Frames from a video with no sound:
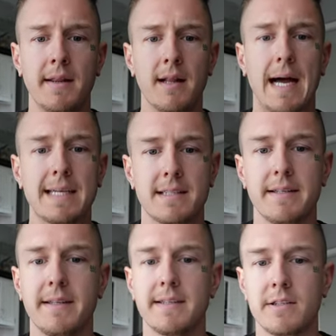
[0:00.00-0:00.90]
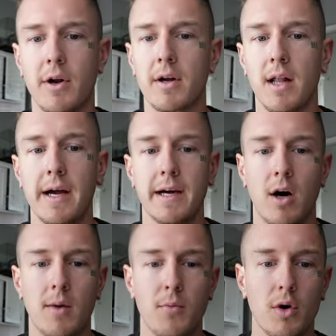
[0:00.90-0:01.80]
lastly, this is our client
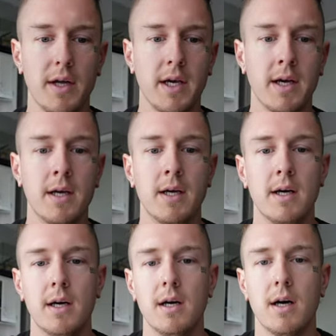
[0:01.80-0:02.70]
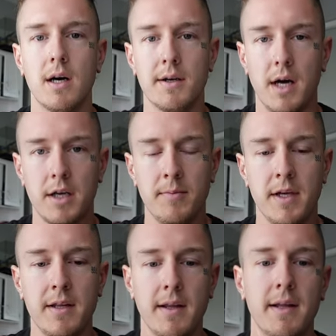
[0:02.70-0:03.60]
onboarding uh, document.